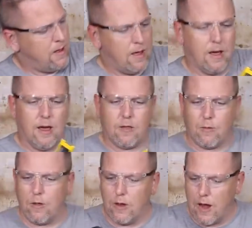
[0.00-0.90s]
It gets
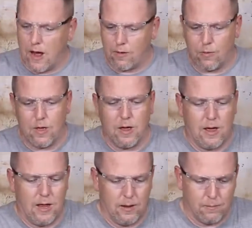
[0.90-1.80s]
really nice when you
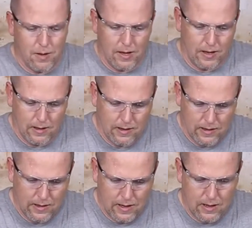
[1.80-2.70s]
get a big
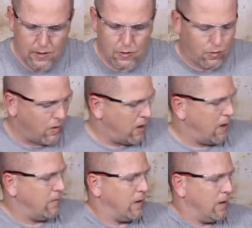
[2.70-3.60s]
string
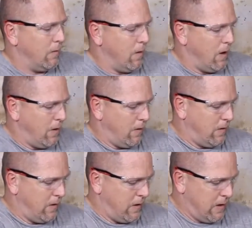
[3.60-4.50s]
of it in a row.
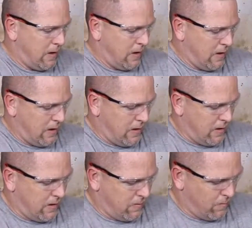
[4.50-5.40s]

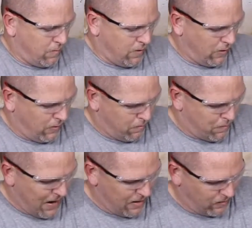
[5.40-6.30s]
It really
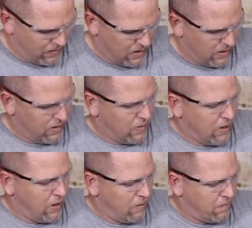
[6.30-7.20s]
bites down in
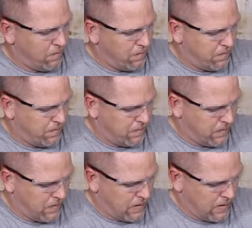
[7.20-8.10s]
there.
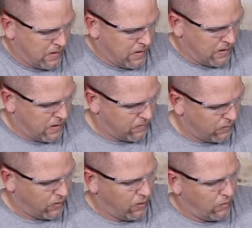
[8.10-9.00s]
I've
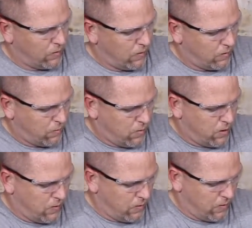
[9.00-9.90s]
only used this one
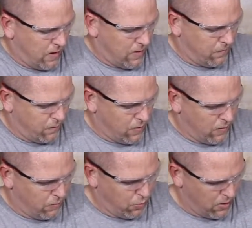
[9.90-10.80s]
other time for
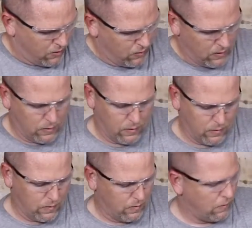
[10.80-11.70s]
another project, so
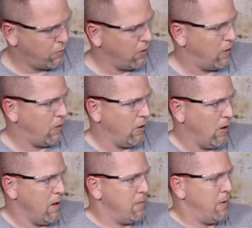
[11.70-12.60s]
it's still pretty
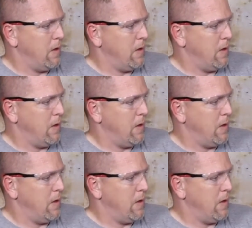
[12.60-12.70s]
sharp.